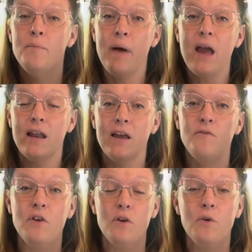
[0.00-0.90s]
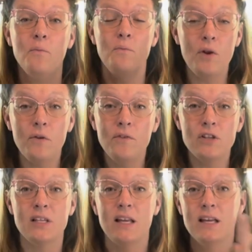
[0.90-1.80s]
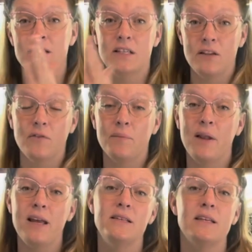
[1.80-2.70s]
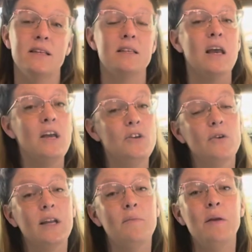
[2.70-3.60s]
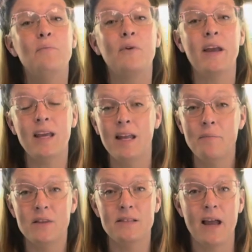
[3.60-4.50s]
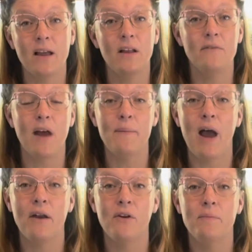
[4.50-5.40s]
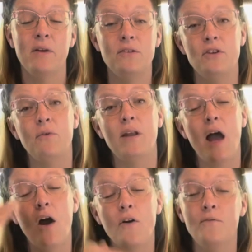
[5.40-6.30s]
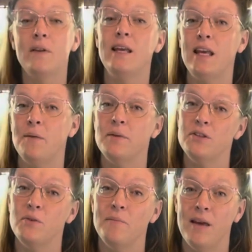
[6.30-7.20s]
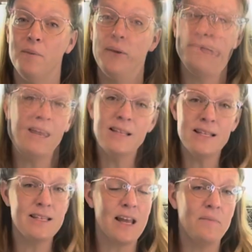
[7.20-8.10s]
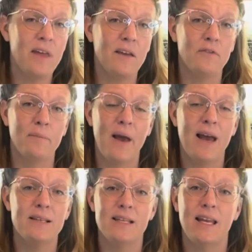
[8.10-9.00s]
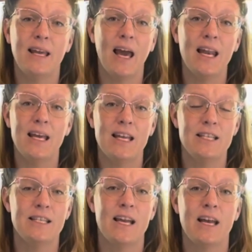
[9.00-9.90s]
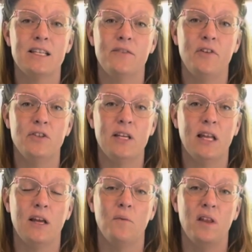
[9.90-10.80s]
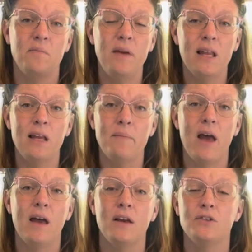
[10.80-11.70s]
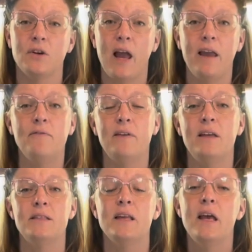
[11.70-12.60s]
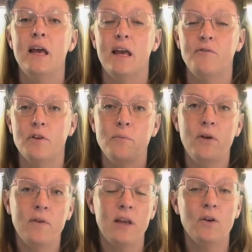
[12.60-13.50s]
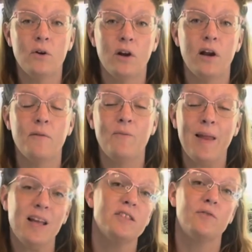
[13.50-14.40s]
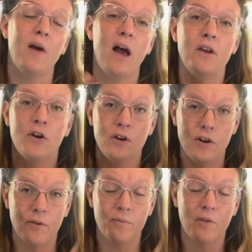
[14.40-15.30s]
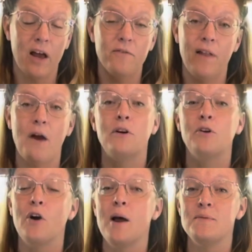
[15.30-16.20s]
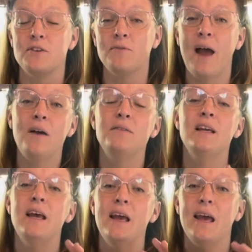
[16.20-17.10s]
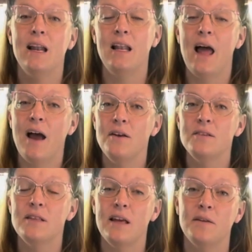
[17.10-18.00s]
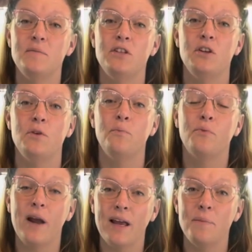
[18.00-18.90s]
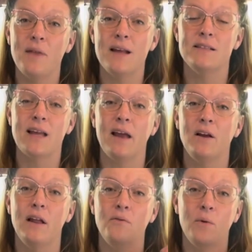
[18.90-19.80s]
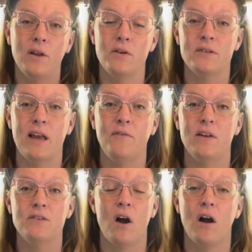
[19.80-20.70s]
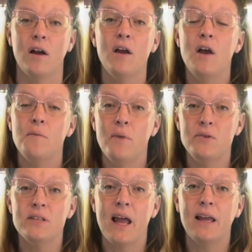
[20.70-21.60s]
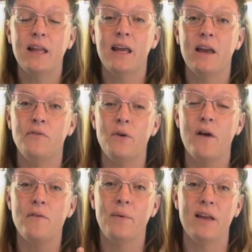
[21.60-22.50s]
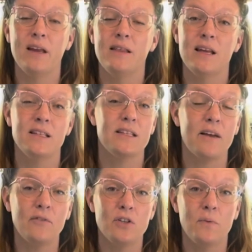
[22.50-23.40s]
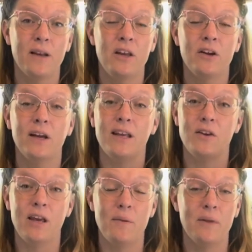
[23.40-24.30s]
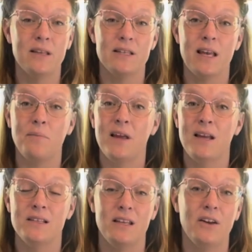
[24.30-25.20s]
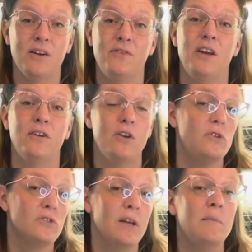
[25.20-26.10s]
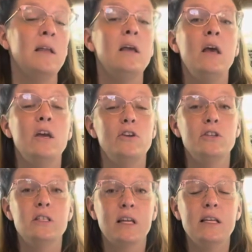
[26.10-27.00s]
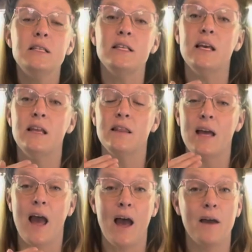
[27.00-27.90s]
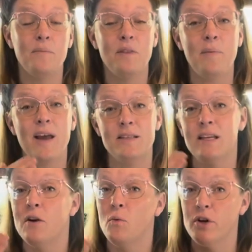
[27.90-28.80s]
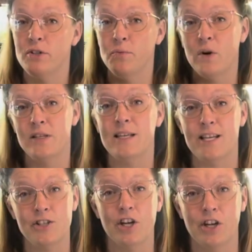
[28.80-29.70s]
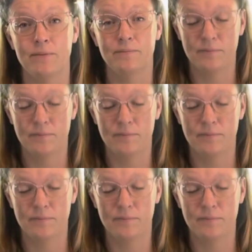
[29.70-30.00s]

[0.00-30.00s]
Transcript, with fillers: But if you move your zinnias to different places, you're going to be breaking up the cycle of that powdery mildew and hopefully keep it to a minimum. And it's the same thing for pests, any kind of insects. If you're dealing with mealybugs or aphids, if you're moving your plants around or your cut flower crops around, it allows them to break up that cycle of where those aphids are. Most likely, if you have a plant that suffers one year and you keep it in the same place and year after year, no treatment, you're just going to see the pests get worse and worse each year.